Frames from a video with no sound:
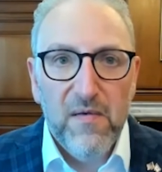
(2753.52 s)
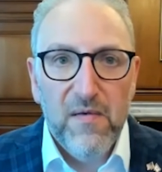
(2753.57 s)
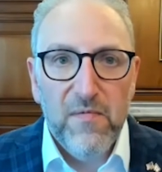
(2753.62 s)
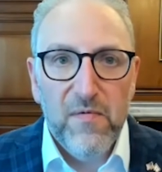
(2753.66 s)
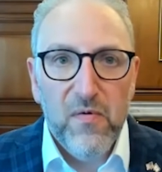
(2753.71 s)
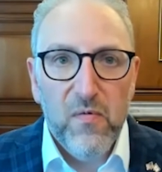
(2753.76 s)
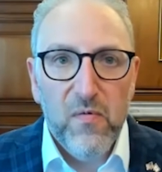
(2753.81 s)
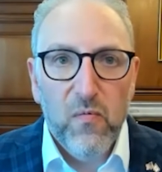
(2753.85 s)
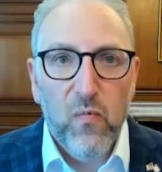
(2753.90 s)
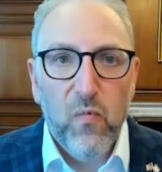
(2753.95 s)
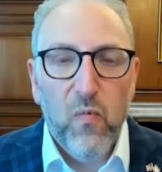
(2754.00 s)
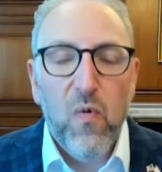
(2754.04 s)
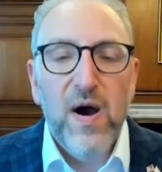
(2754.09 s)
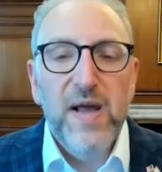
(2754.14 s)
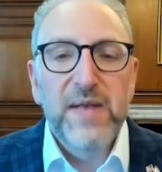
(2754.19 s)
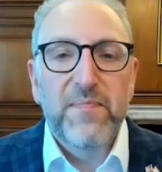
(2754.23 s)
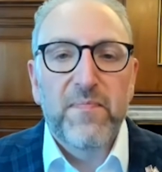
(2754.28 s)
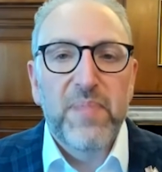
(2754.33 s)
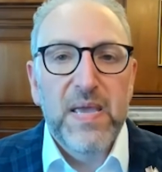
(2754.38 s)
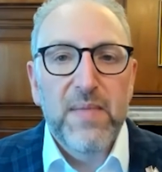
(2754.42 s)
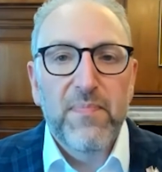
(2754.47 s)

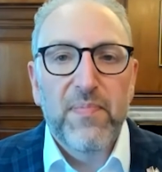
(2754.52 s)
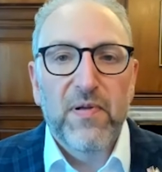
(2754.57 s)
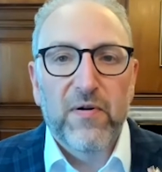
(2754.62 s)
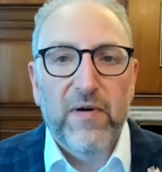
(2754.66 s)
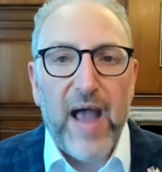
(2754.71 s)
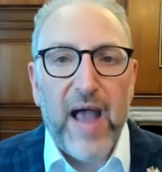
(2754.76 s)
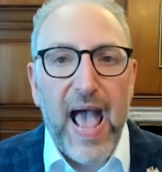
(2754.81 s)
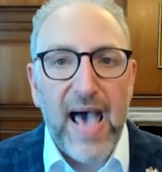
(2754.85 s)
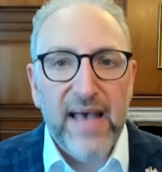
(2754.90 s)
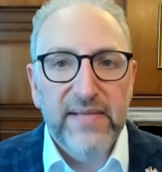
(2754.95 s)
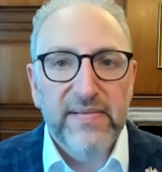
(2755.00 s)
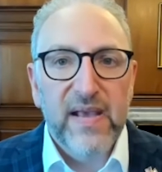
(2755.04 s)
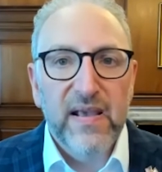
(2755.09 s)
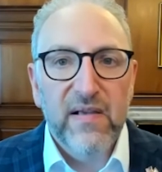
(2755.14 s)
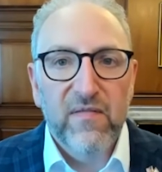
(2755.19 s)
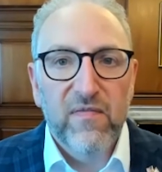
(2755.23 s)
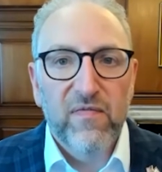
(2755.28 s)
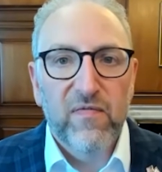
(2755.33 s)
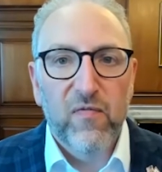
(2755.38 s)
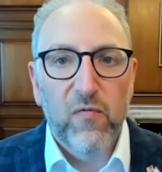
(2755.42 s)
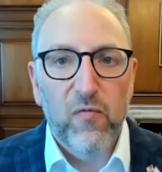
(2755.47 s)
what people are
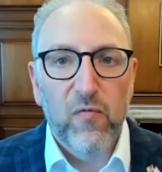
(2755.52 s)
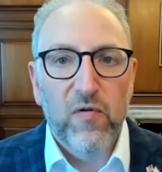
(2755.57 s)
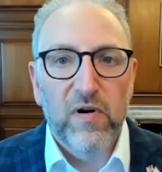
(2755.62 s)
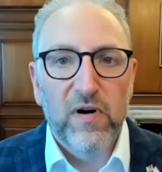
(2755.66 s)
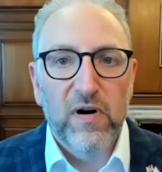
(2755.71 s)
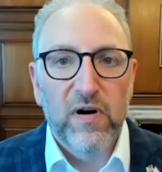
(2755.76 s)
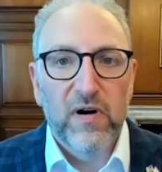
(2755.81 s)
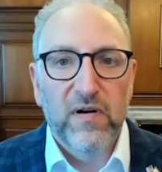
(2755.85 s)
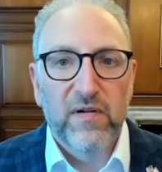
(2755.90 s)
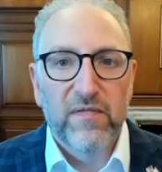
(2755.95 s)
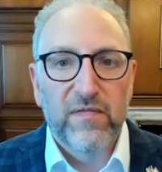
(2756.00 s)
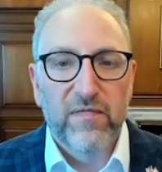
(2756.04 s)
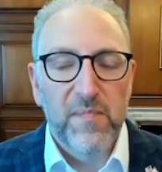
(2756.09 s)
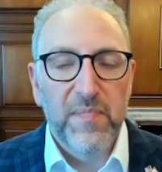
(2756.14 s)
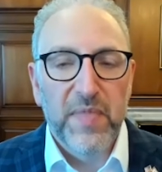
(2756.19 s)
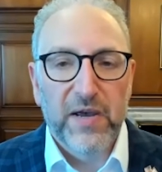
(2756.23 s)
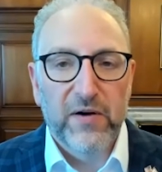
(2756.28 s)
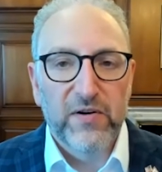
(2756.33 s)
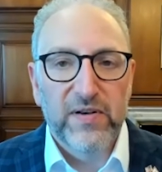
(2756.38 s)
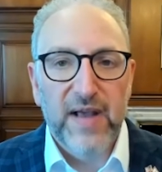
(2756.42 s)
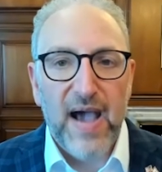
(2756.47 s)
asking for from
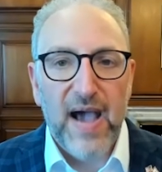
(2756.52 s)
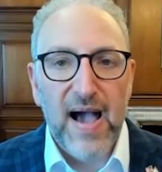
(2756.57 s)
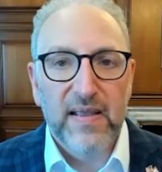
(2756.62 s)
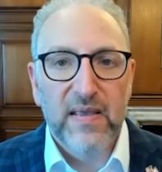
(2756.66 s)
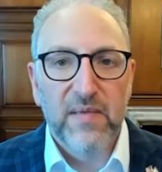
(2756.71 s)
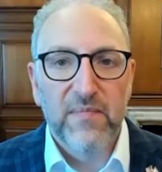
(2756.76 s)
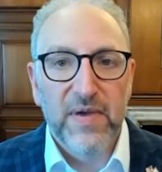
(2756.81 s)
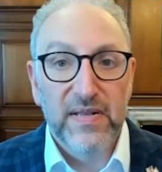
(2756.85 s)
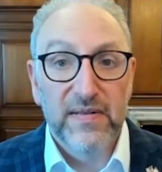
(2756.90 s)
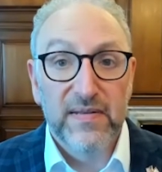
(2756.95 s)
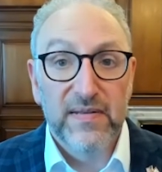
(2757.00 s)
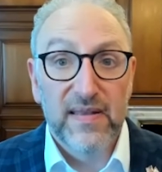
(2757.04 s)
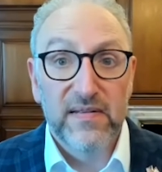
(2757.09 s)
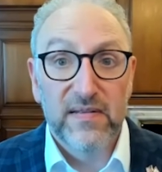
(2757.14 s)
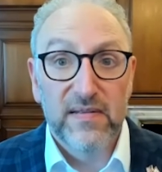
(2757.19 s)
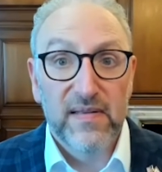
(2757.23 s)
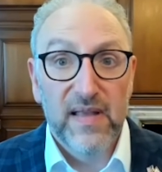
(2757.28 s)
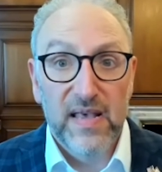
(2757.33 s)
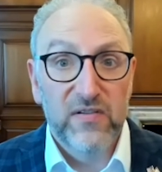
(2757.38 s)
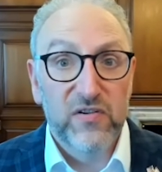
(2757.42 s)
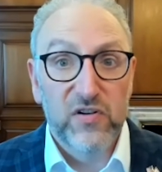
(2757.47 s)
their documents
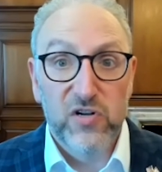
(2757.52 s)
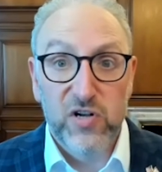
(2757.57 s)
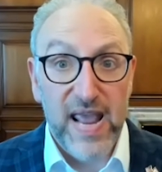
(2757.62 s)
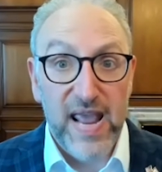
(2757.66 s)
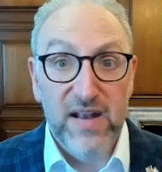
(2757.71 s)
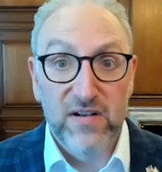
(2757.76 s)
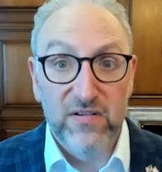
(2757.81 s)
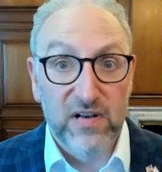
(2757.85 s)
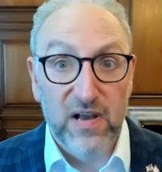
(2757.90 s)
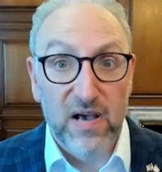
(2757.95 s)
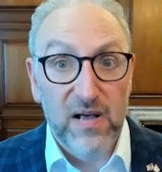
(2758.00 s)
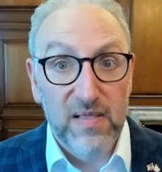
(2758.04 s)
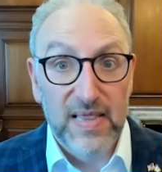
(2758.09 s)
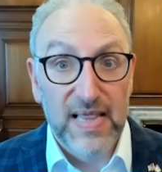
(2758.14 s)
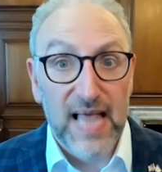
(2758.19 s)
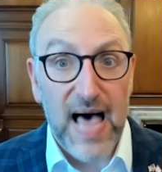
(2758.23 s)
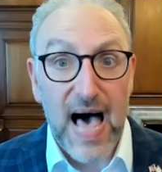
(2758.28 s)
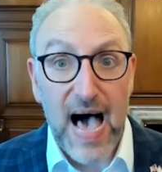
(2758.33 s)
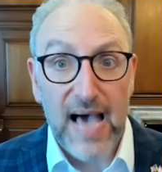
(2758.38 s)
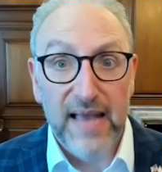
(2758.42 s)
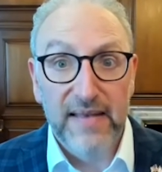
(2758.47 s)
has changed a
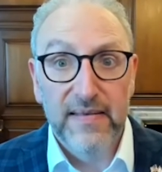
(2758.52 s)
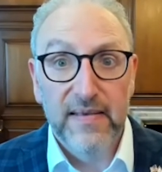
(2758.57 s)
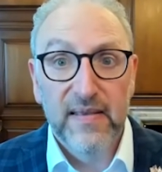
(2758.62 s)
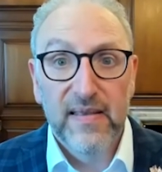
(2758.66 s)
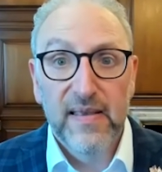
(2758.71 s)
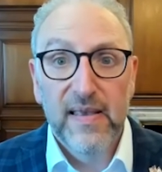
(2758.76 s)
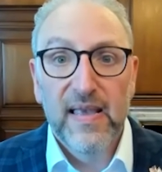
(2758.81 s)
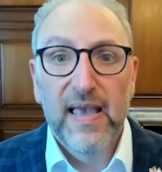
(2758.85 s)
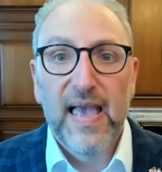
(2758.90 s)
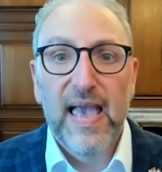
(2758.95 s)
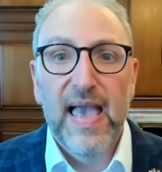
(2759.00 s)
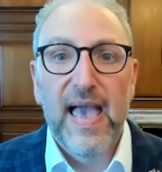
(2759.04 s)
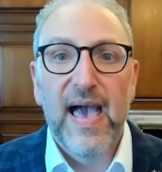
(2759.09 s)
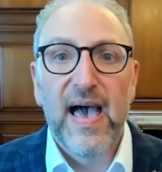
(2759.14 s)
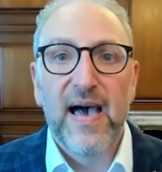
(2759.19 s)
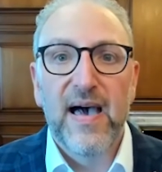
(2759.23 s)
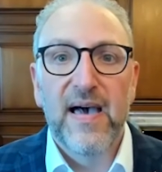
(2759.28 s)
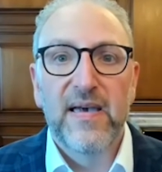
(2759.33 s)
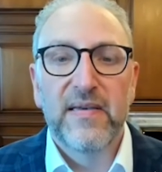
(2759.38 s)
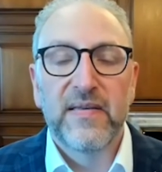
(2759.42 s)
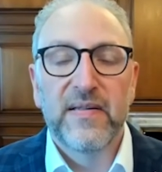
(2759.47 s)
lot.
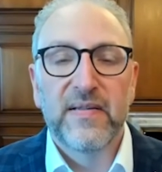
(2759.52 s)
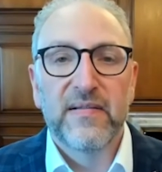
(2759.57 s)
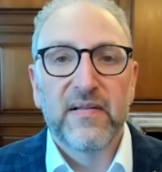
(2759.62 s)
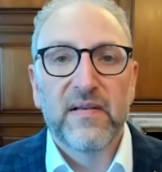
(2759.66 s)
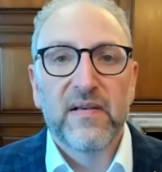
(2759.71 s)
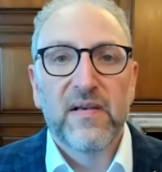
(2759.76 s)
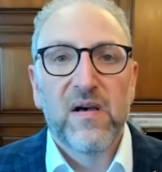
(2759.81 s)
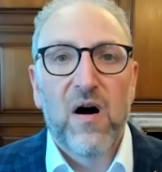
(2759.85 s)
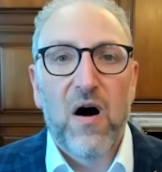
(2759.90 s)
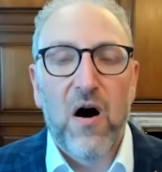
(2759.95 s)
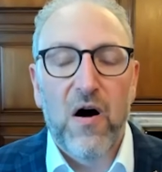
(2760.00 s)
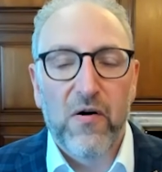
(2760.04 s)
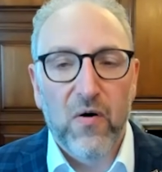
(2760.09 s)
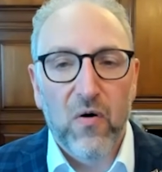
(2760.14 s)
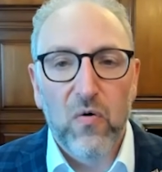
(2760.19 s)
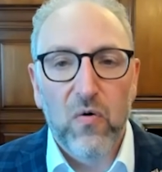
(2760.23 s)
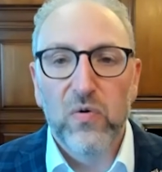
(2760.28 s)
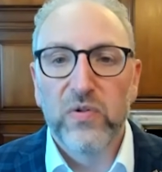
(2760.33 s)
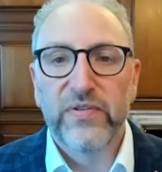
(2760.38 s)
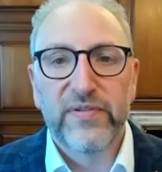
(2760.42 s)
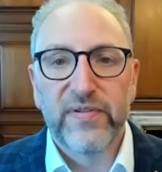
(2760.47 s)
And our
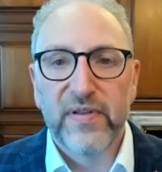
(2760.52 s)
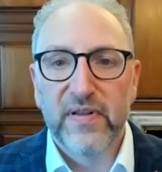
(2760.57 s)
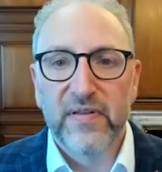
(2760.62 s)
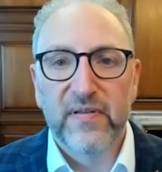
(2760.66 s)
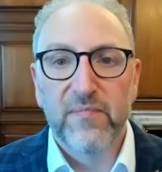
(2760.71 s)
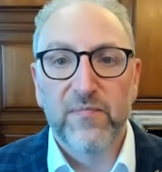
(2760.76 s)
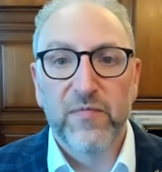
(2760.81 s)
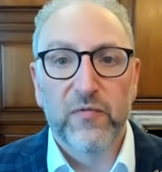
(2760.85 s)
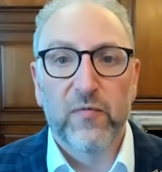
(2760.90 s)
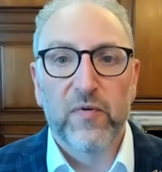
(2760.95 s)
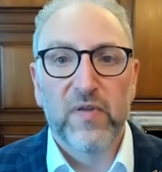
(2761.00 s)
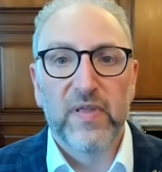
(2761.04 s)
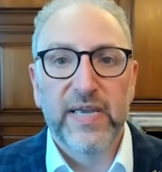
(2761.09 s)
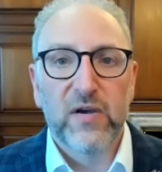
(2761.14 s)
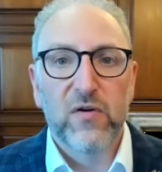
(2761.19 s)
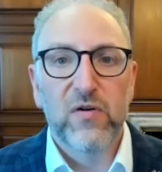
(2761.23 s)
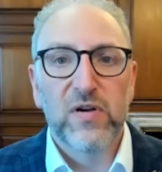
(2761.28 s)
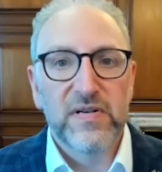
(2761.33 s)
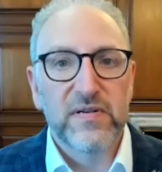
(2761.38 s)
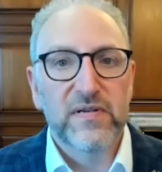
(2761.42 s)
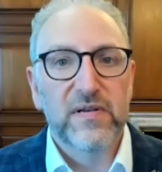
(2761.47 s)
old systems really
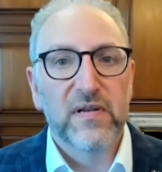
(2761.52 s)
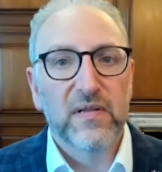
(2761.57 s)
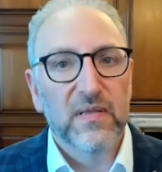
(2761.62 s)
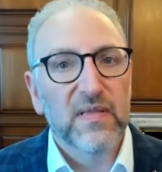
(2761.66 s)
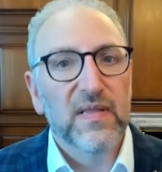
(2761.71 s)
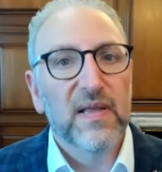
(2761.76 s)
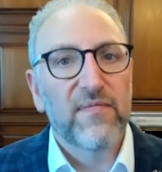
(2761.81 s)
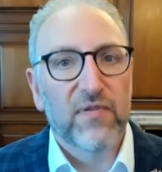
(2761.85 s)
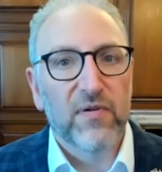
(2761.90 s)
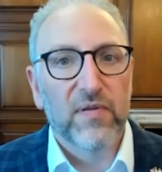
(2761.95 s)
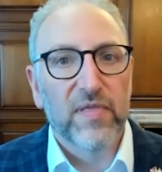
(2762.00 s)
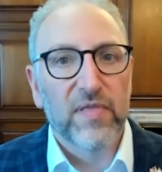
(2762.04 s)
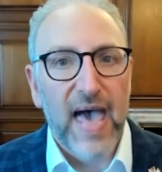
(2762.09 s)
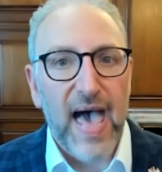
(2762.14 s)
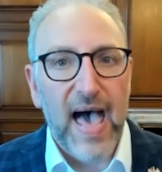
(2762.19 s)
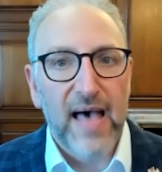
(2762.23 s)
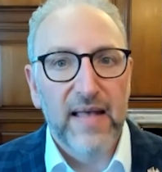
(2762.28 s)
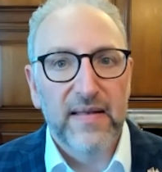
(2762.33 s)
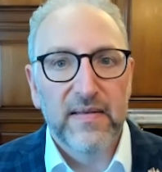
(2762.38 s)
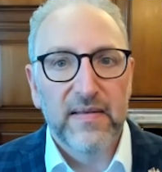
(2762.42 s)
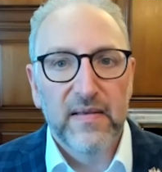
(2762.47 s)
couldn't deliver
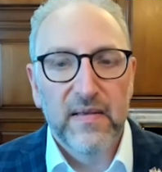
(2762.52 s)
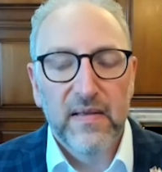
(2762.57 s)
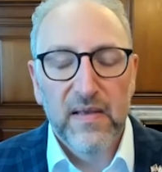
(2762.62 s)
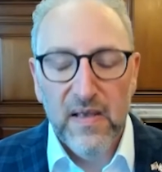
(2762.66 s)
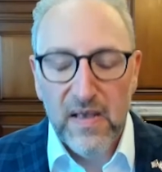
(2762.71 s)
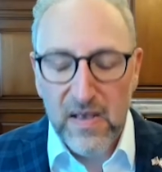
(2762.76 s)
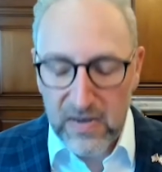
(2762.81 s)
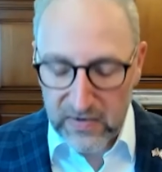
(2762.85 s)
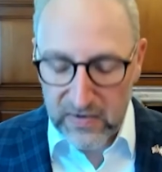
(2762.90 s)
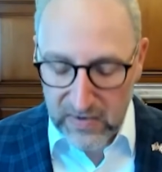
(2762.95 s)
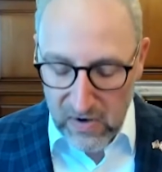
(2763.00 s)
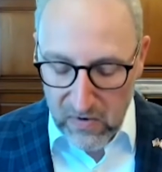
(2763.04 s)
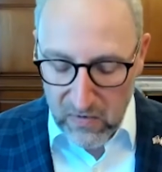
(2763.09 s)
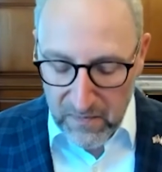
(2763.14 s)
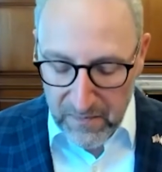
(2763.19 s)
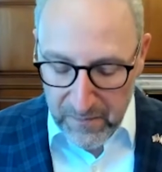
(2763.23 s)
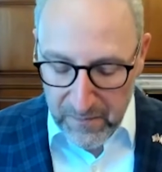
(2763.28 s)
that. So